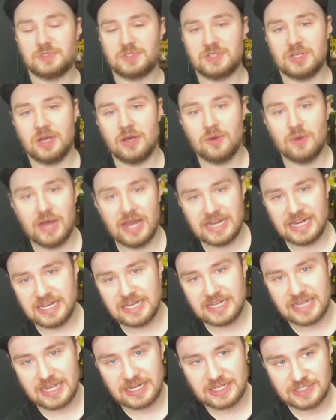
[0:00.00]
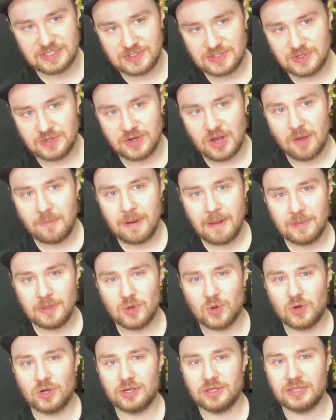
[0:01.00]
so I need to get it soon. I'll probably
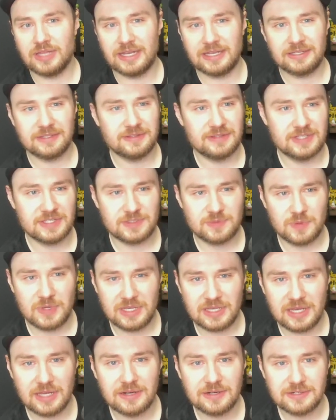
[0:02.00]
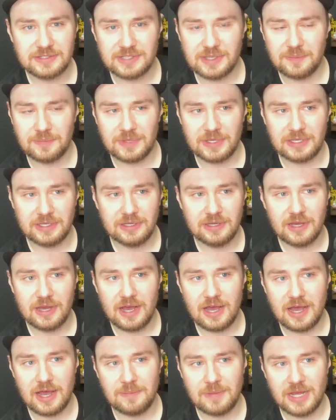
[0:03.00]
order it like this weekend or something.
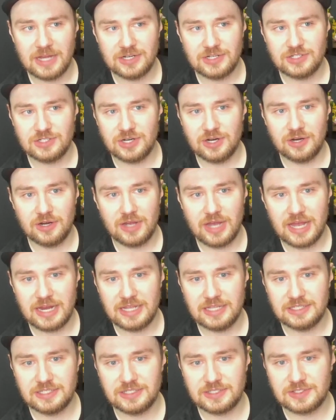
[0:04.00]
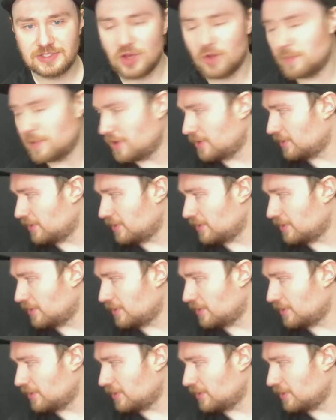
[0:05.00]
I am not sure. I need to scope out a